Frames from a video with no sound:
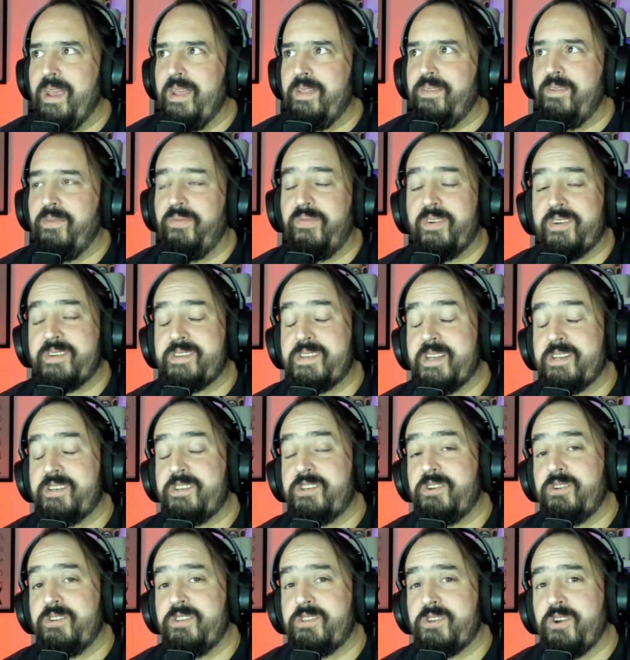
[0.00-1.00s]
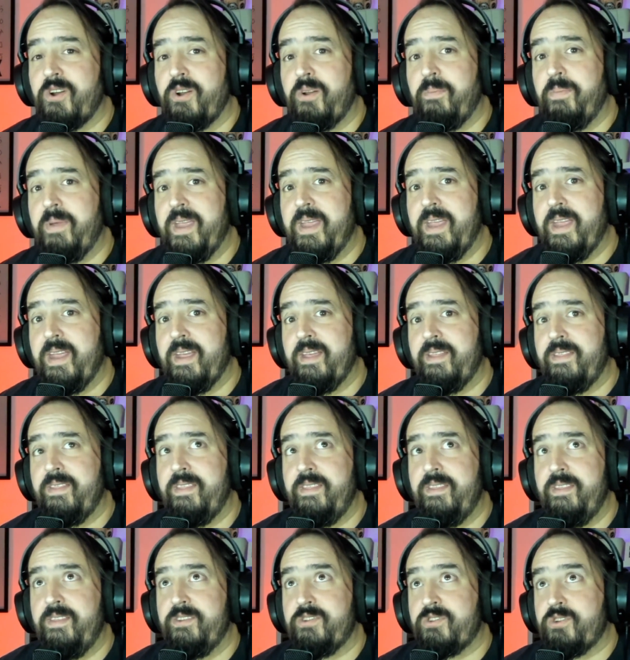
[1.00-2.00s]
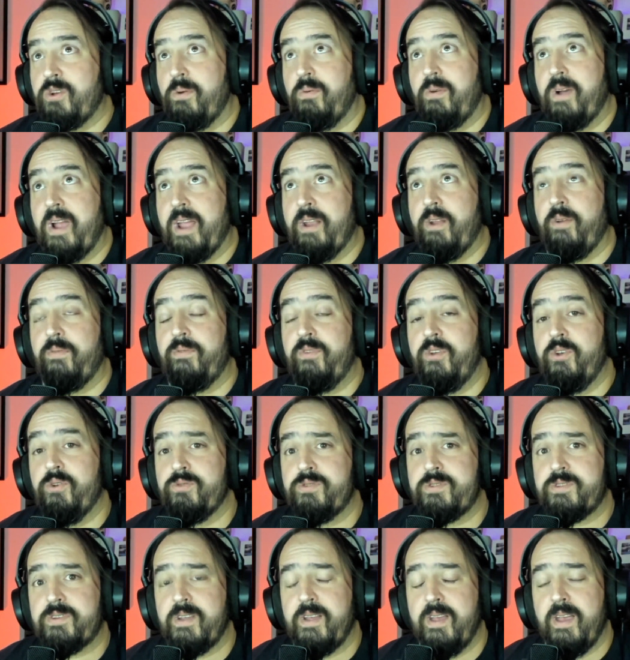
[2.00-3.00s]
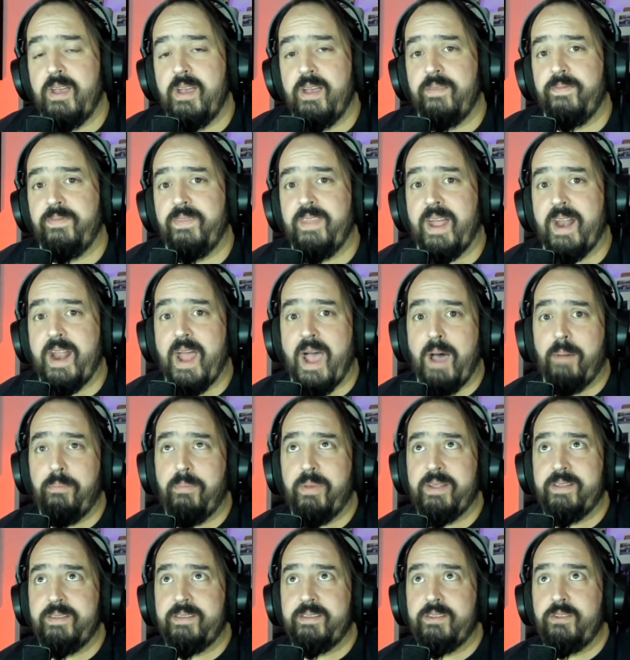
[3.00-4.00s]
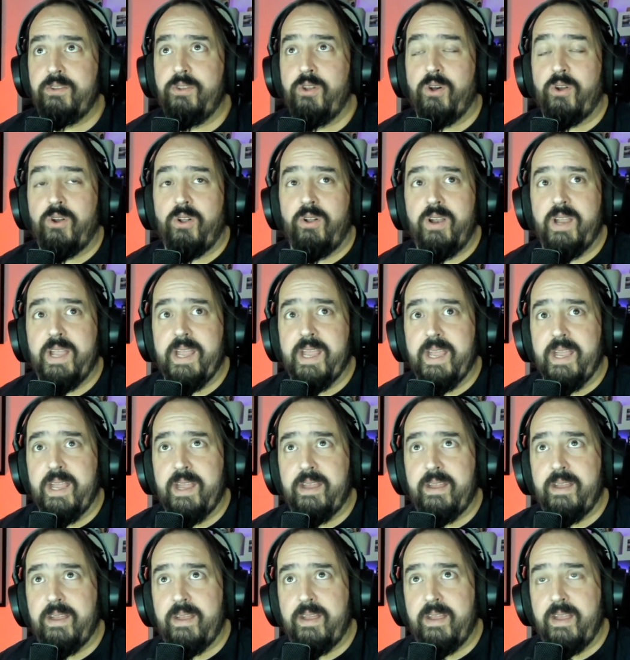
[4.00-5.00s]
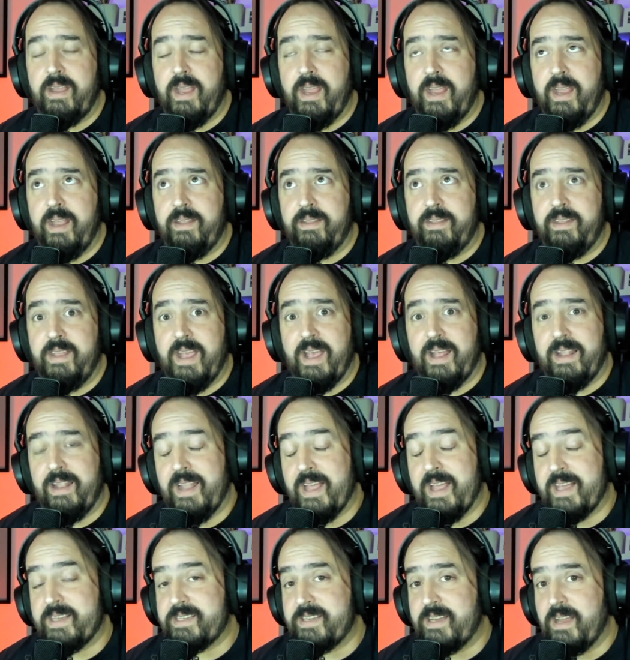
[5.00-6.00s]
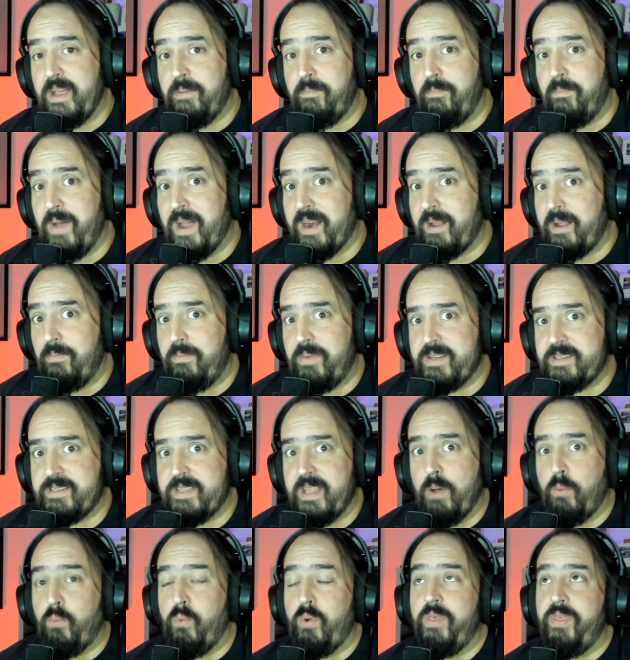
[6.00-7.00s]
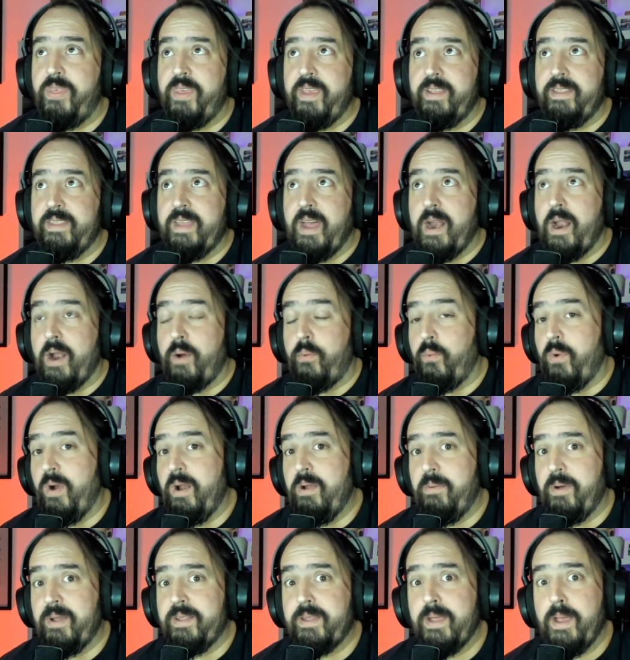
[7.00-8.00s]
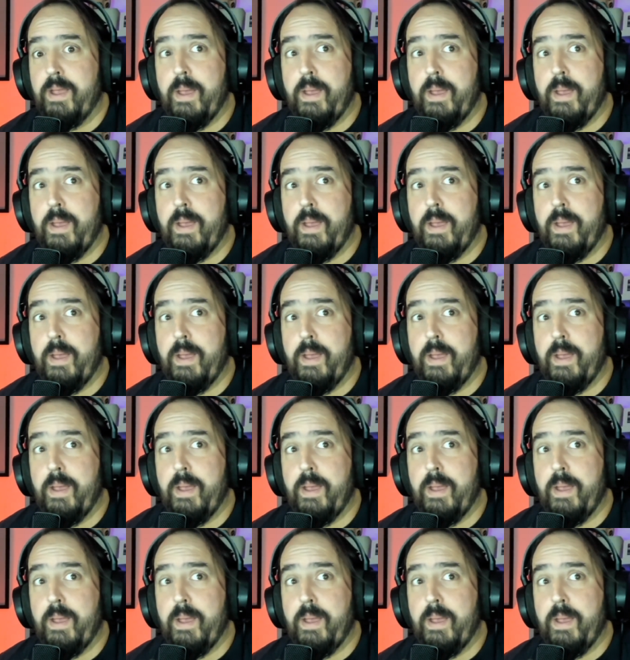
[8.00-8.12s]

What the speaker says: The first section is going to be some kind of news that happened not only in the Atlassian marketplace that we think that are relevant,